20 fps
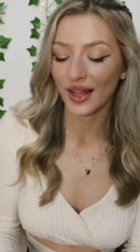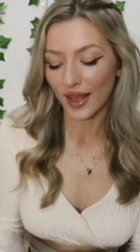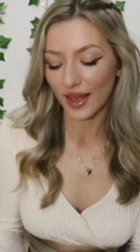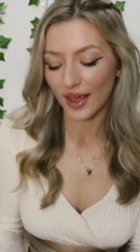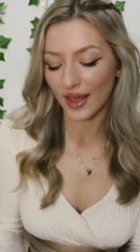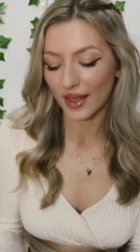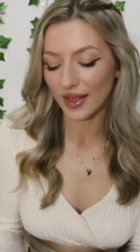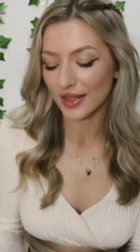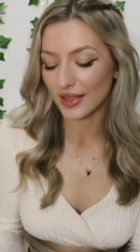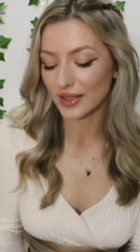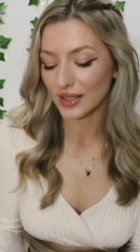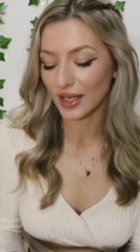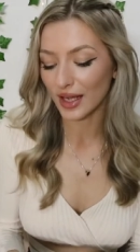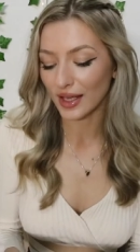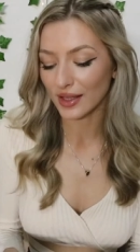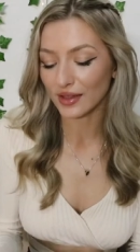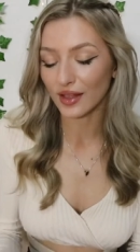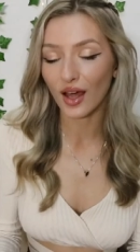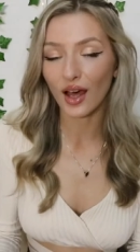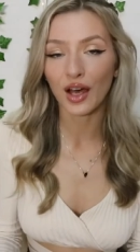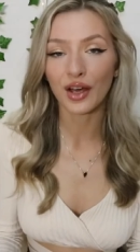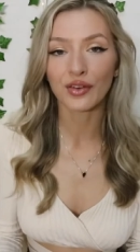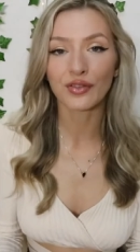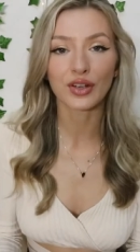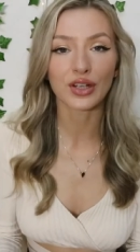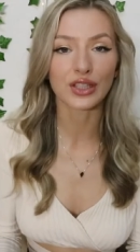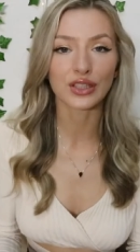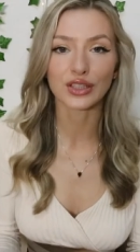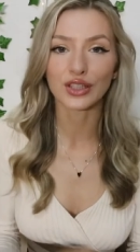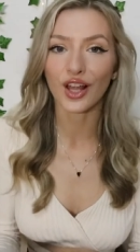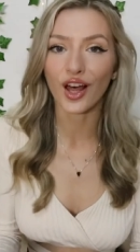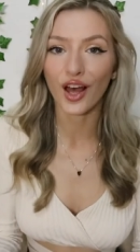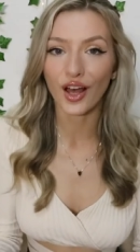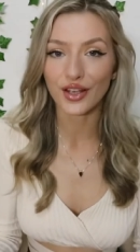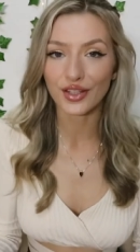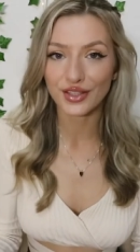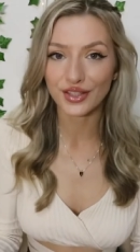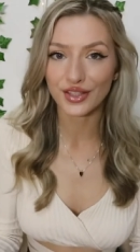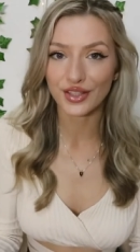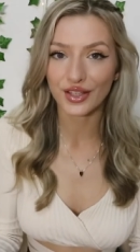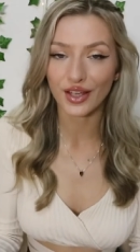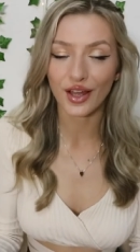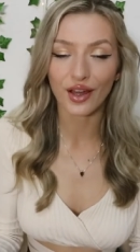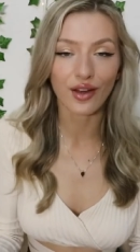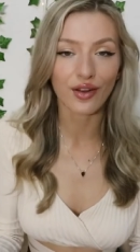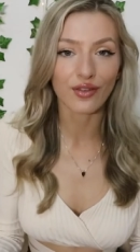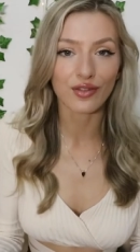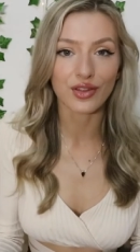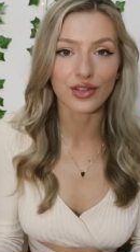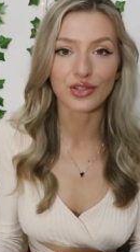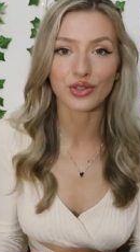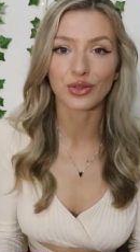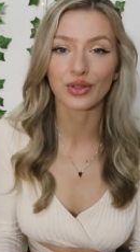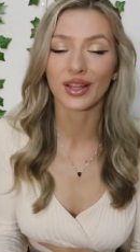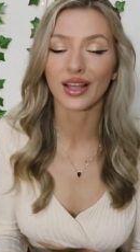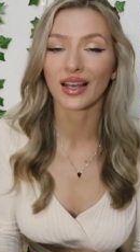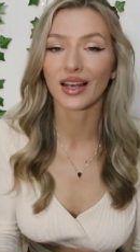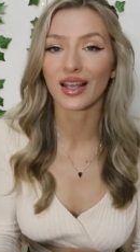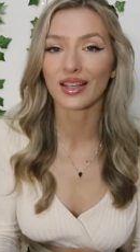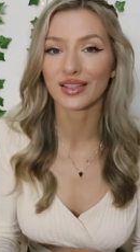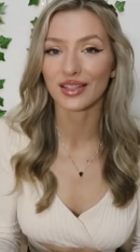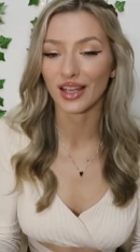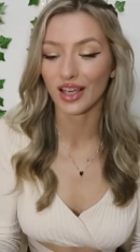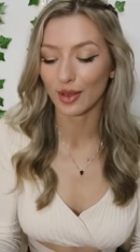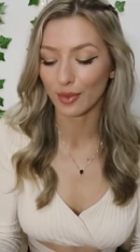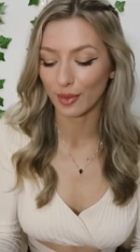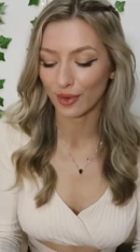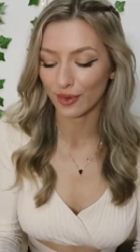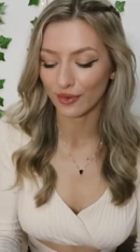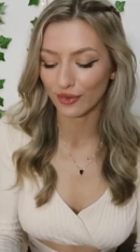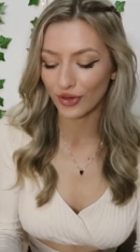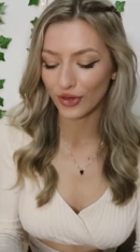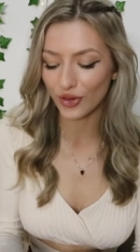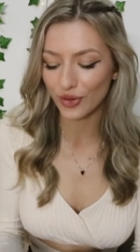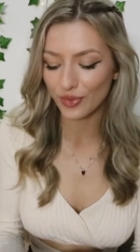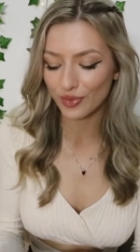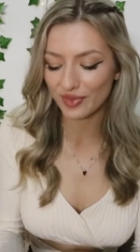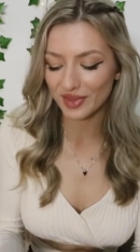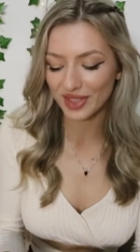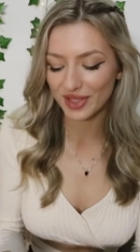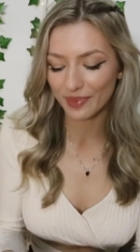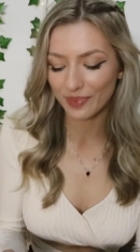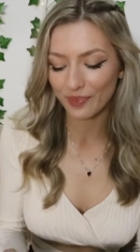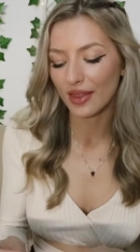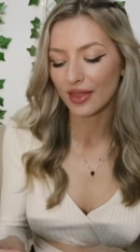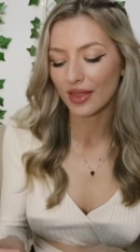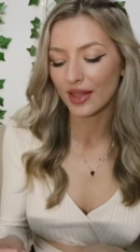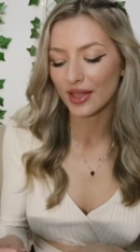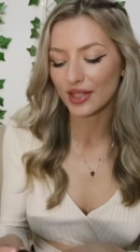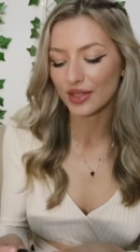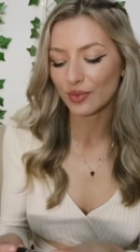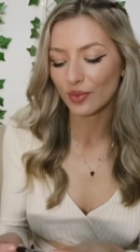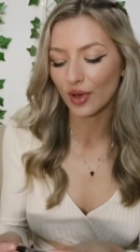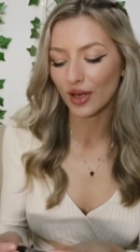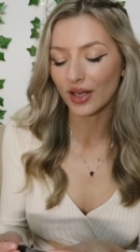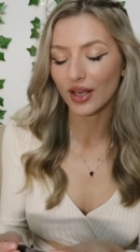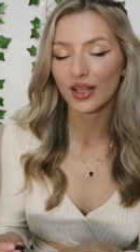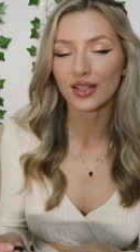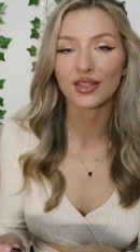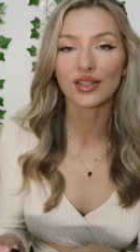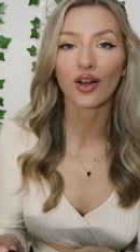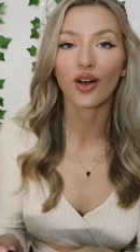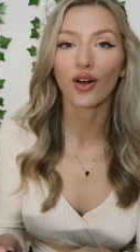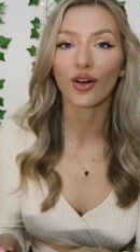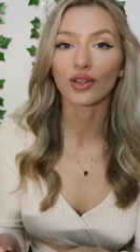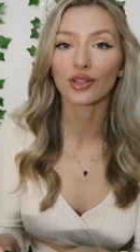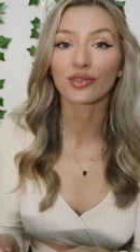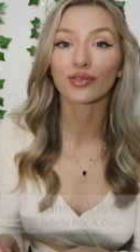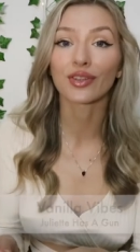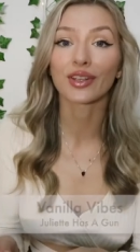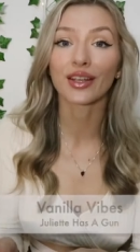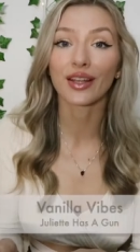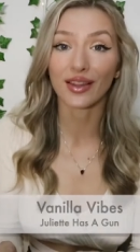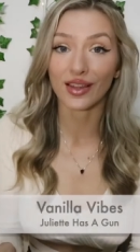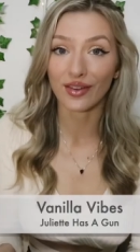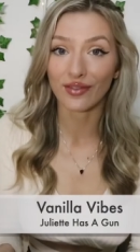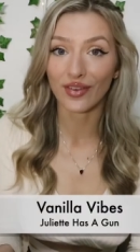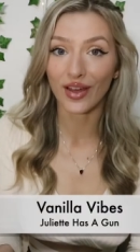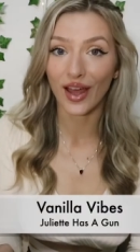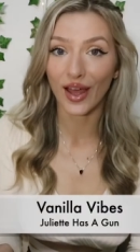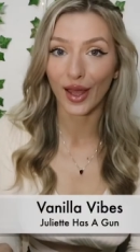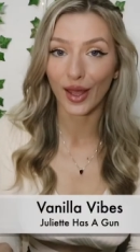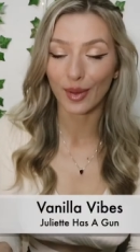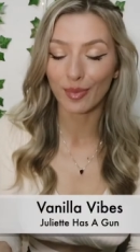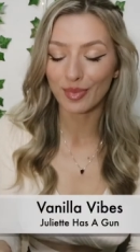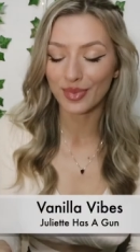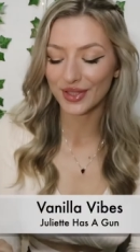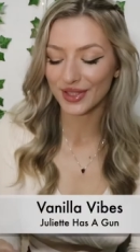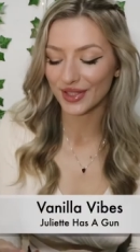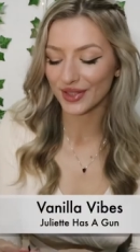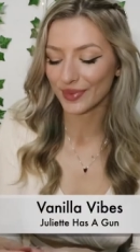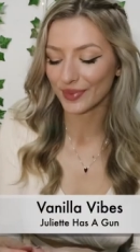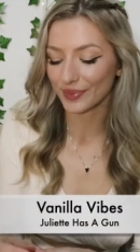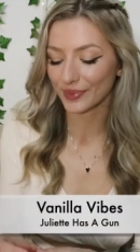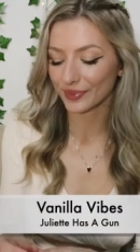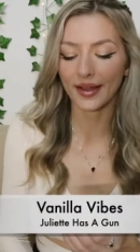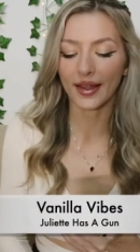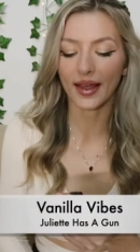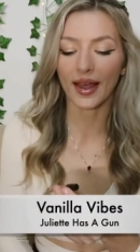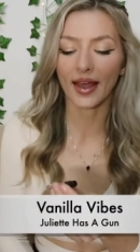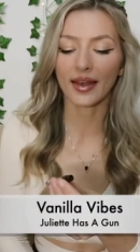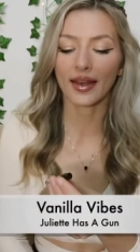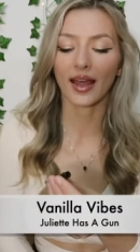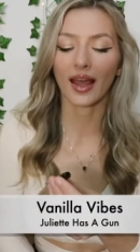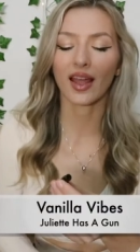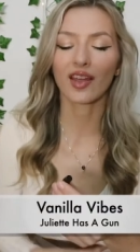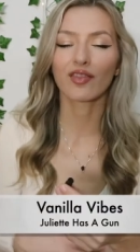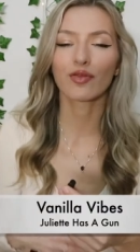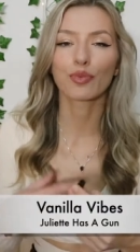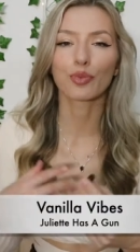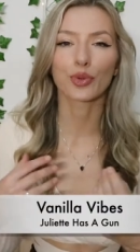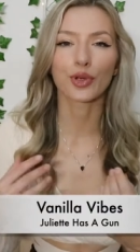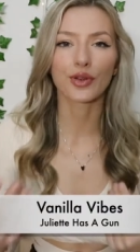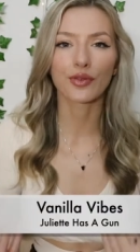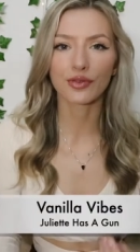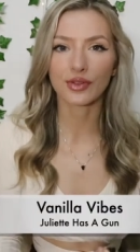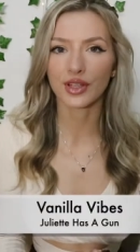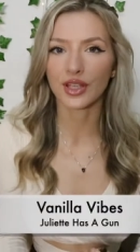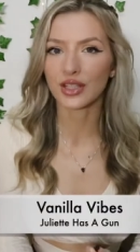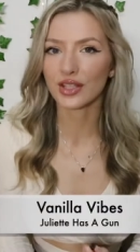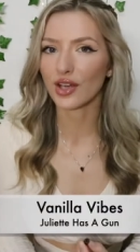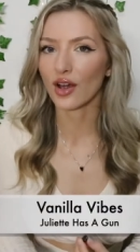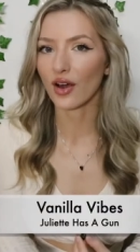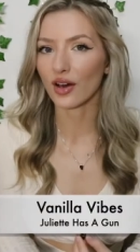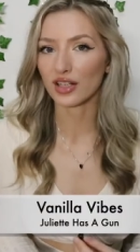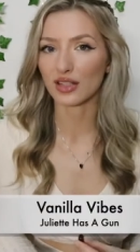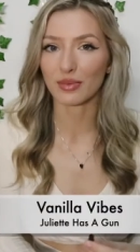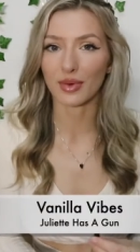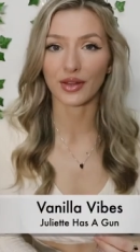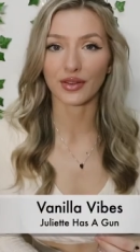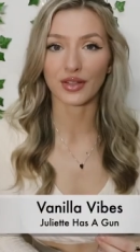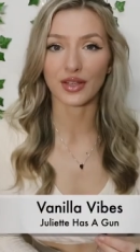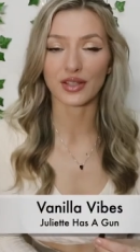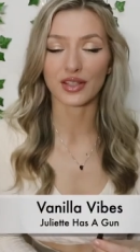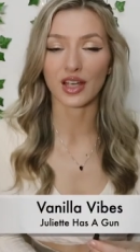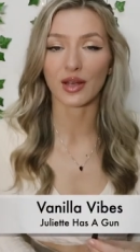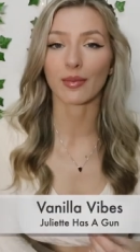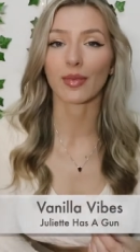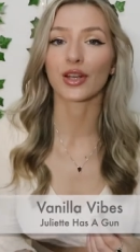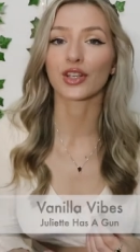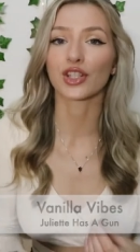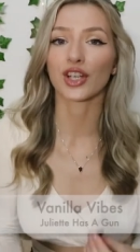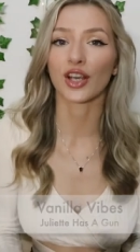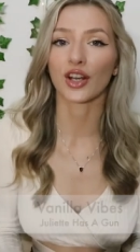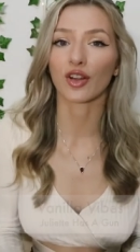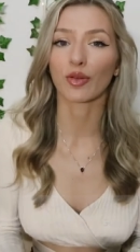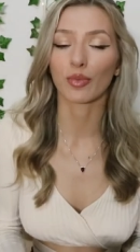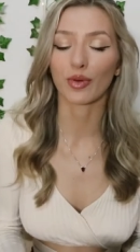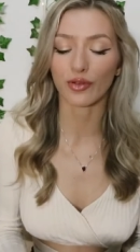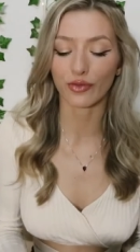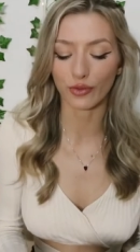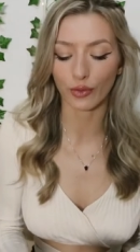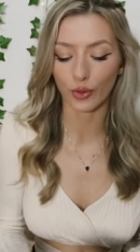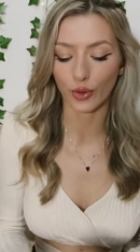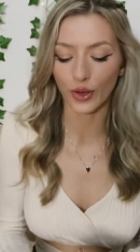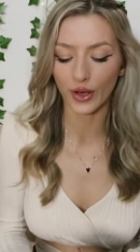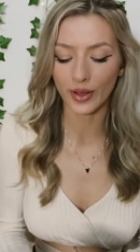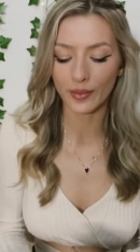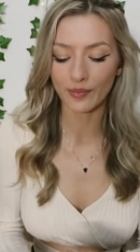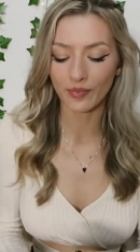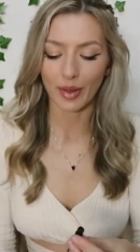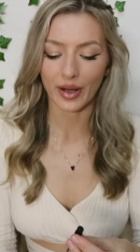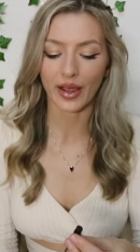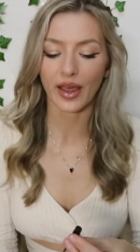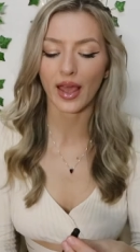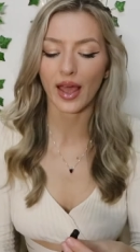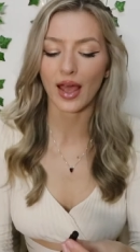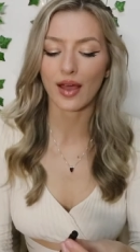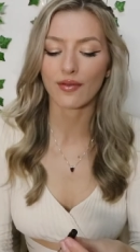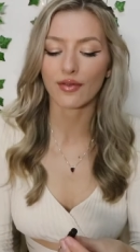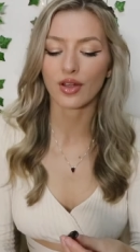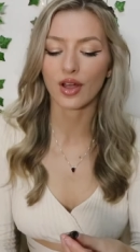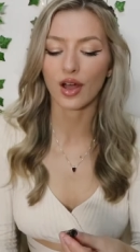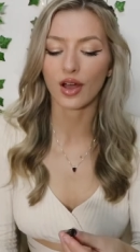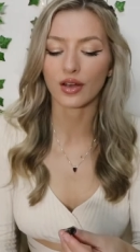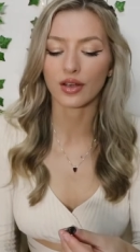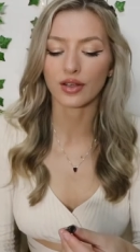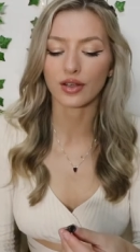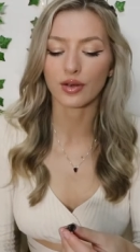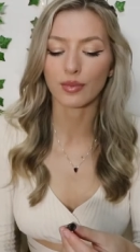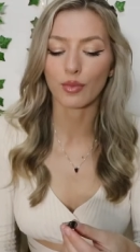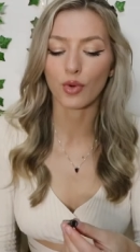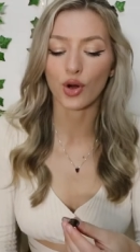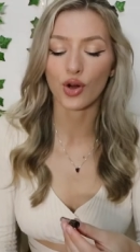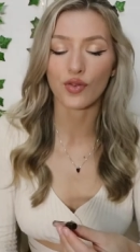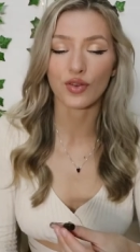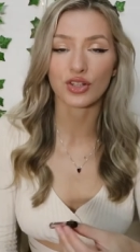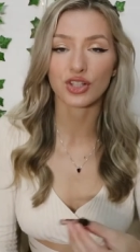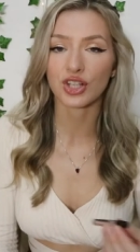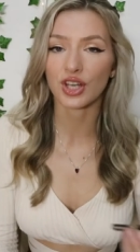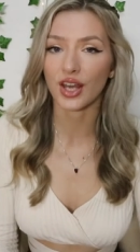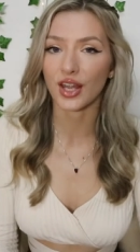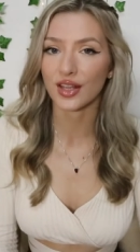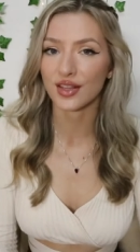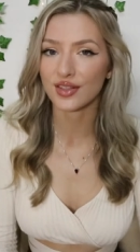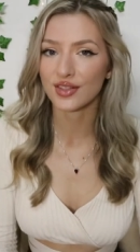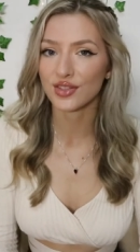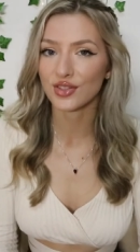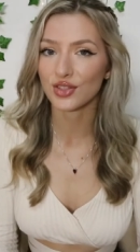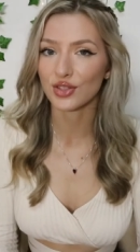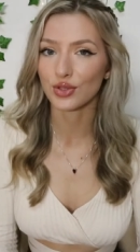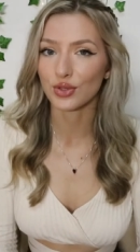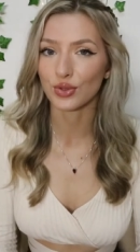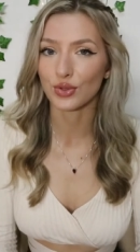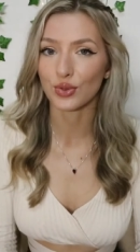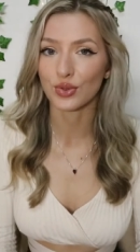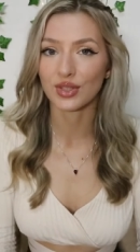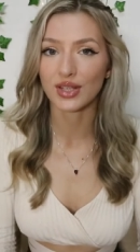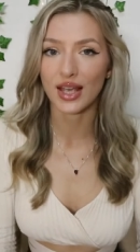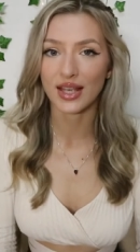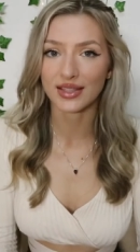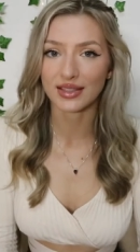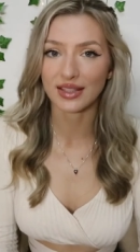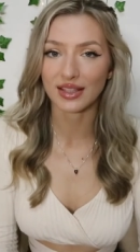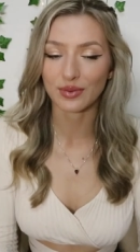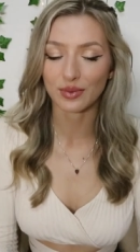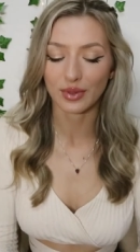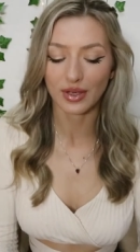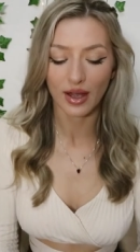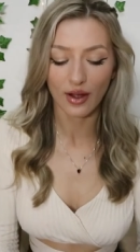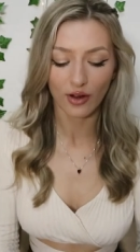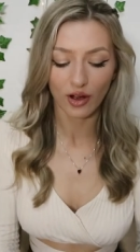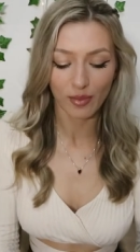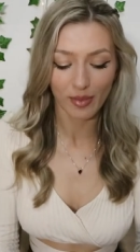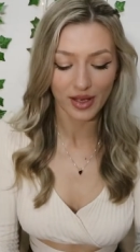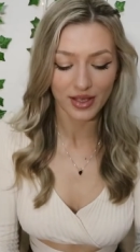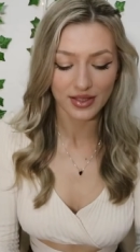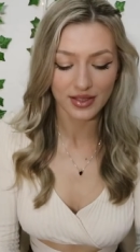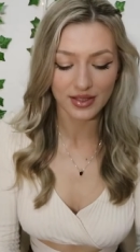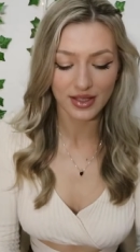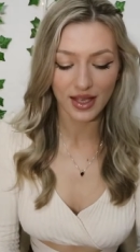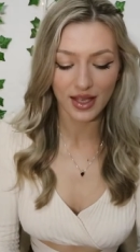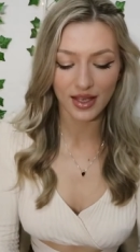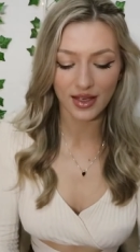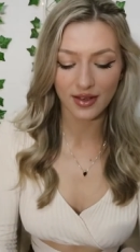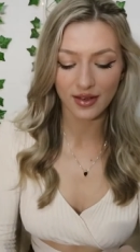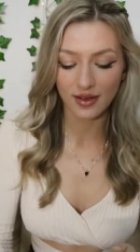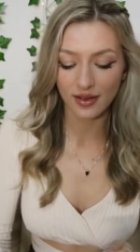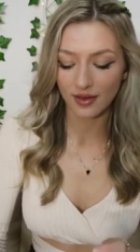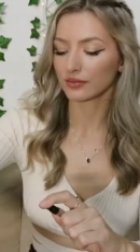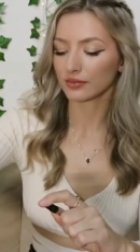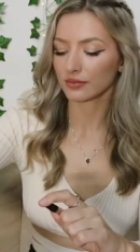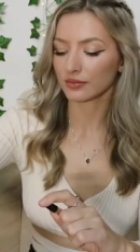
and I love a lot of the Juliette Has a Gun perfumes. This one is called Vanilla Vibes. Again, I've briefly talked about this on my channel before, but I have gotten more of a chance to test this one out on my skin.